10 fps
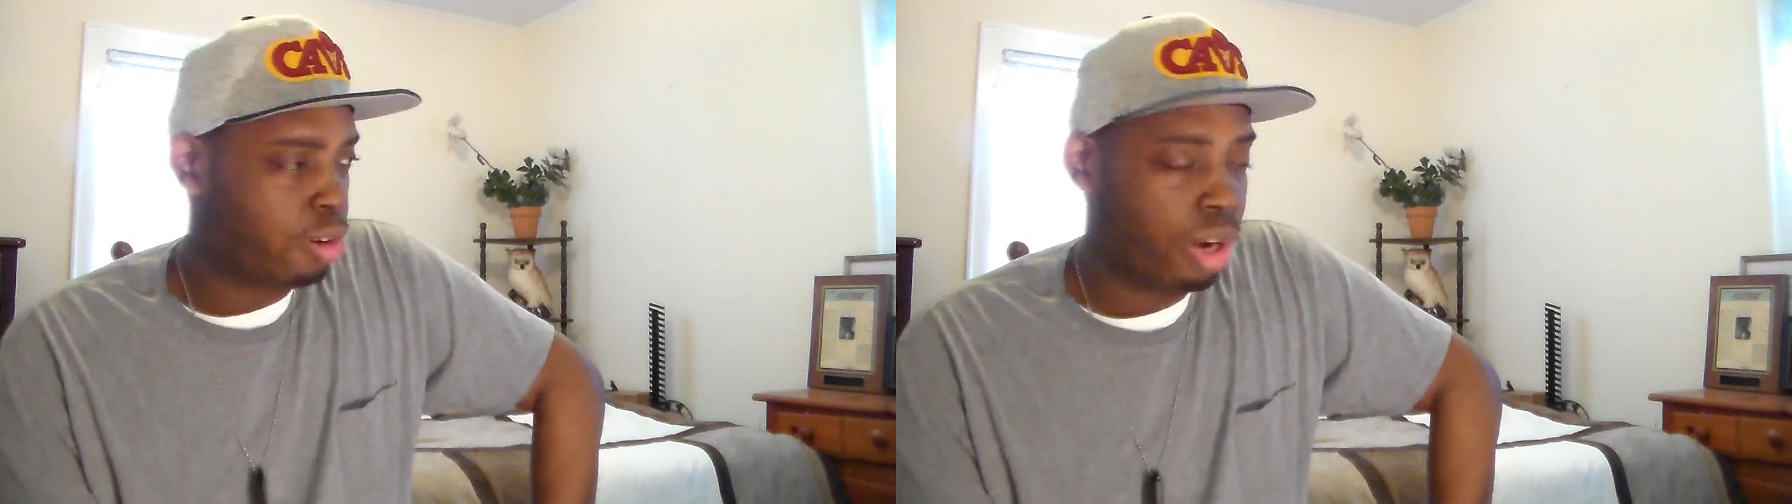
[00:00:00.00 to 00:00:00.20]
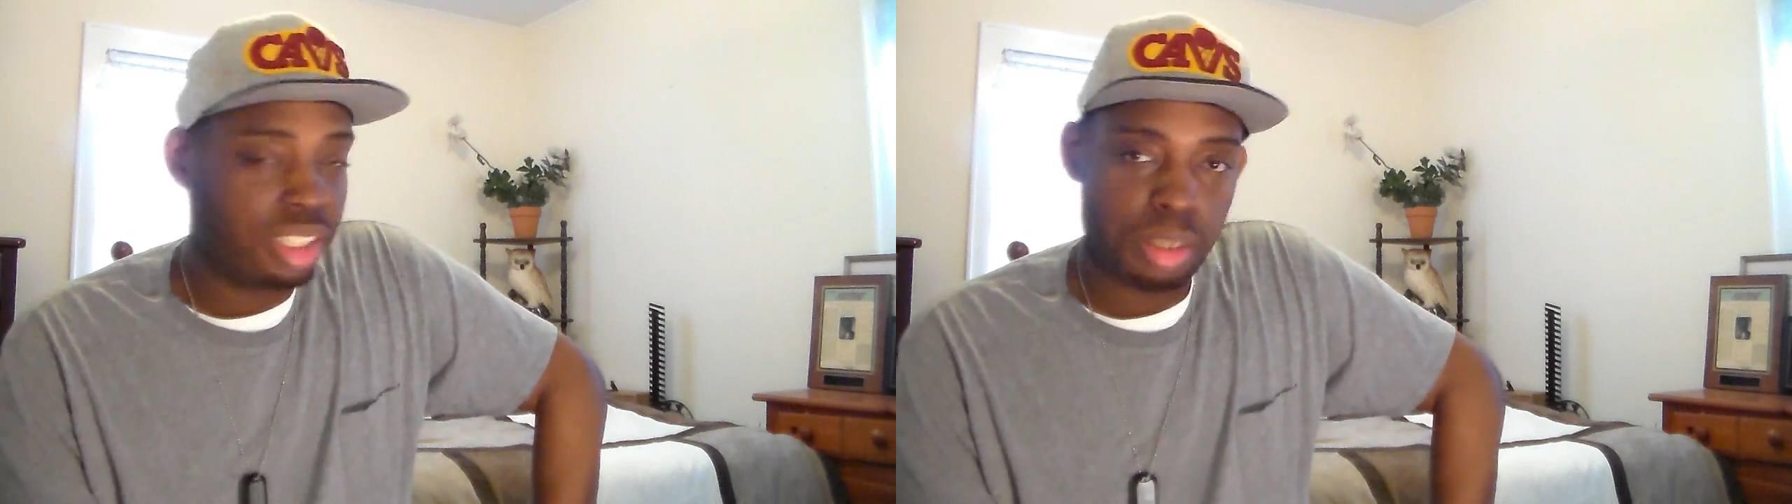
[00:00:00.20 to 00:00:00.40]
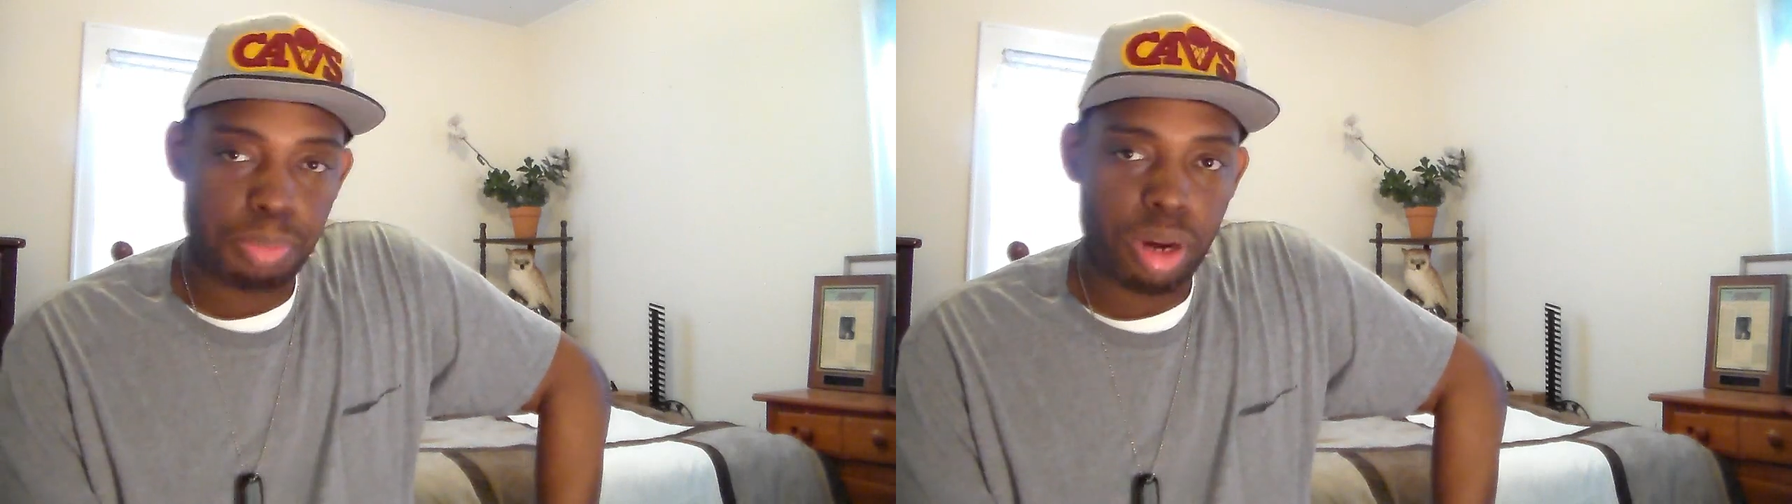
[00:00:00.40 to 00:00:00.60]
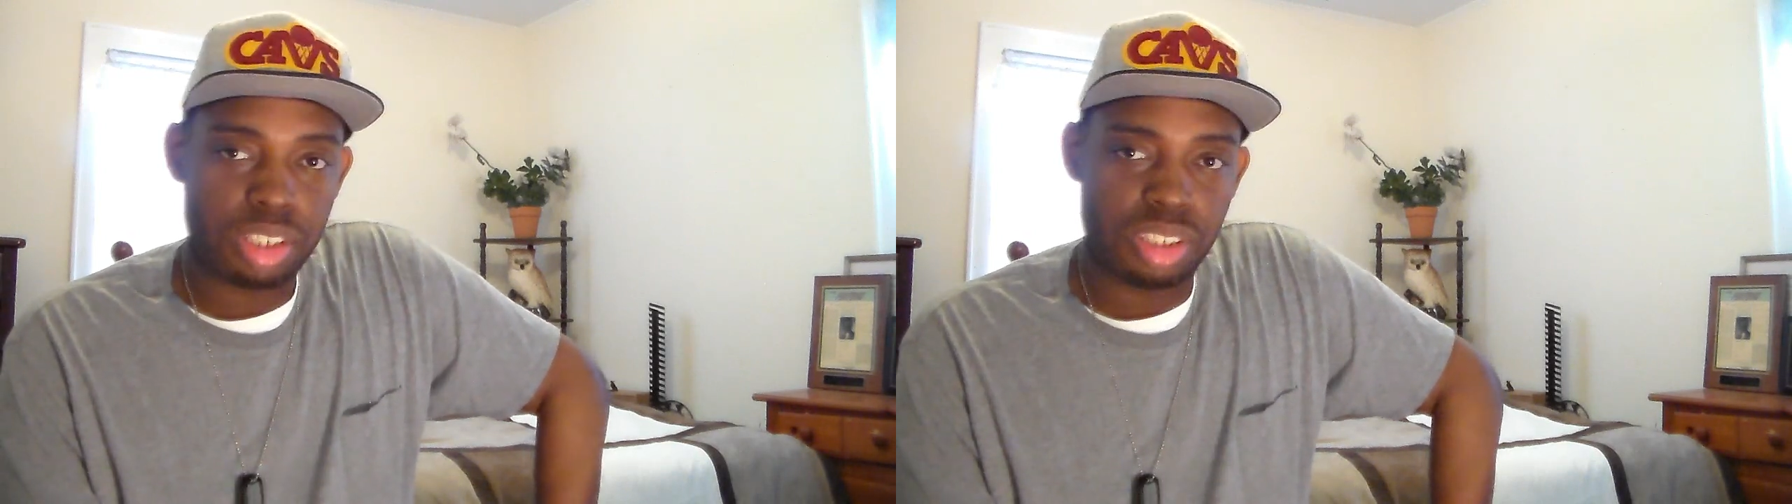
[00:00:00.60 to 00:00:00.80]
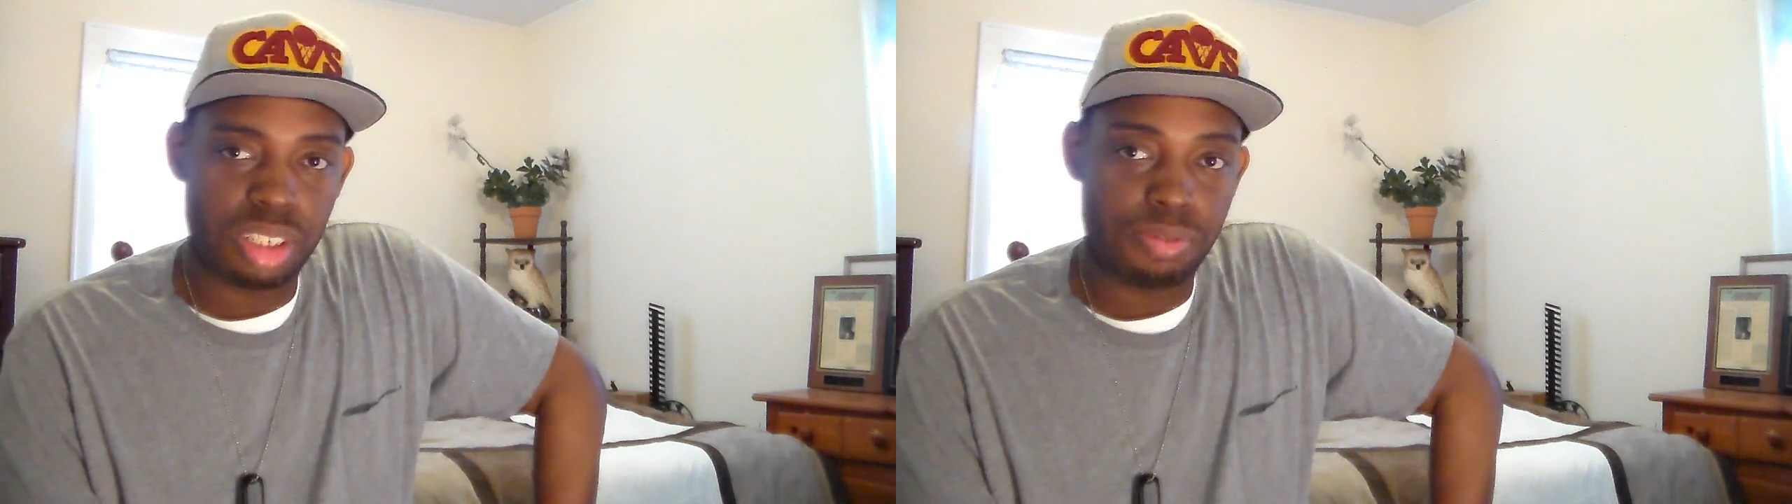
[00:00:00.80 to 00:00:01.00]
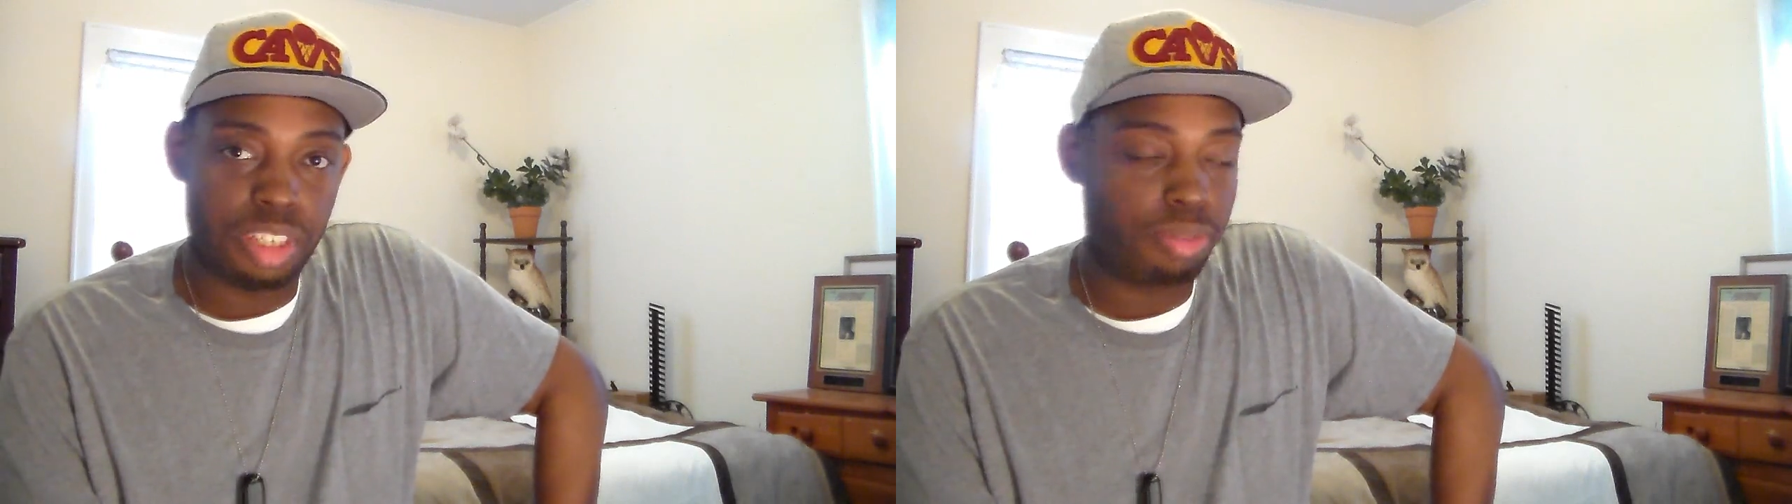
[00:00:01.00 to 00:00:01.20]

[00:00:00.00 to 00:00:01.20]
crazy impressions of